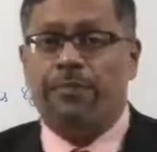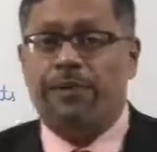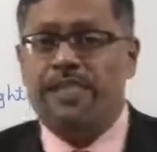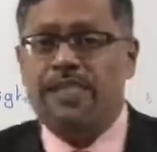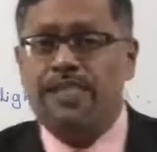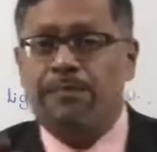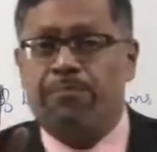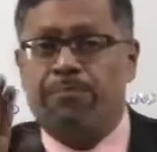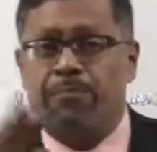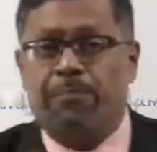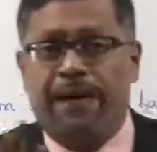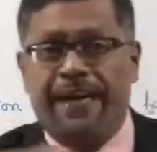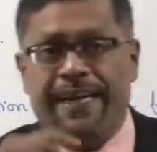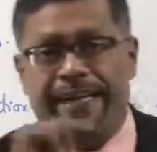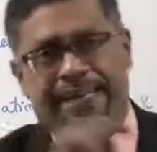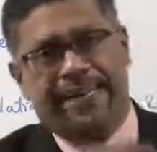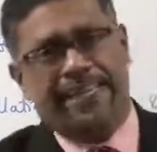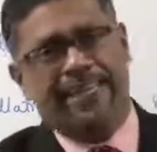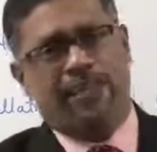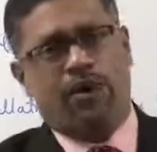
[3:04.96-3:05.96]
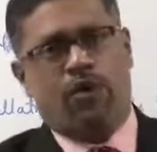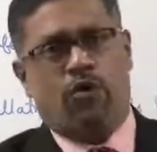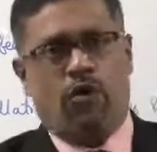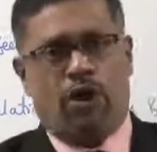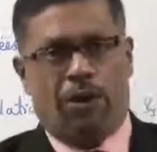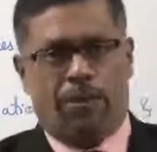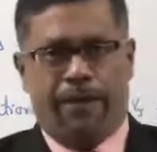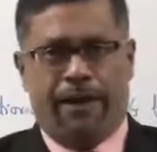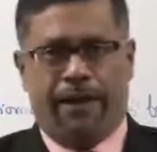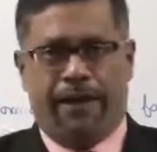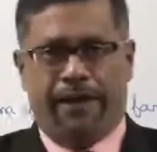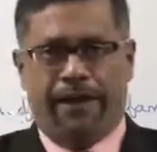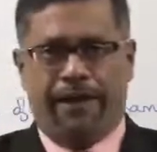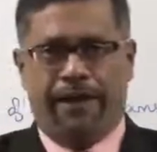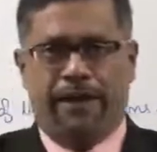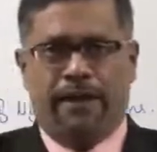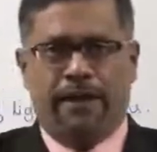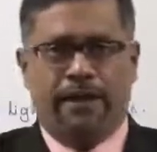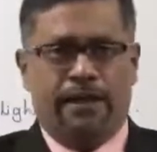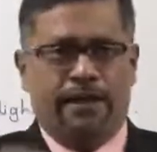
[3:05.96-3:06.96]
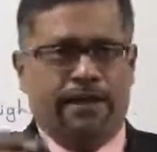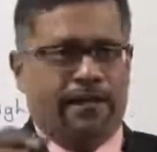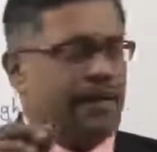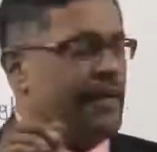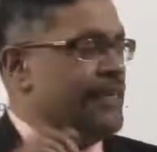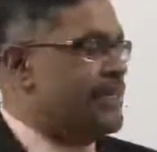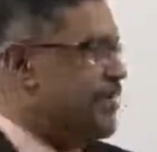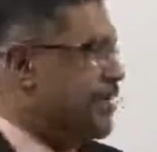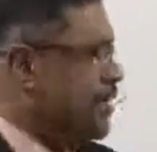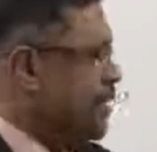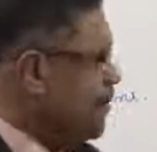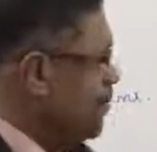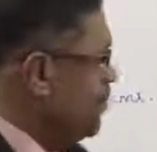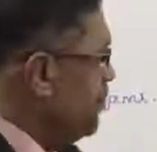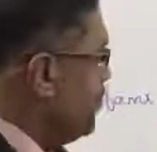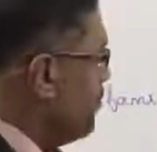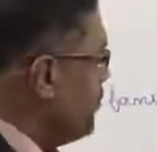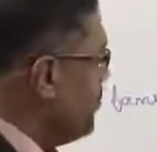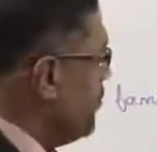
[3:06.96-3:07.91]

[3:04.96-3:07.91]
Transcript: means painting the old building. Let's see.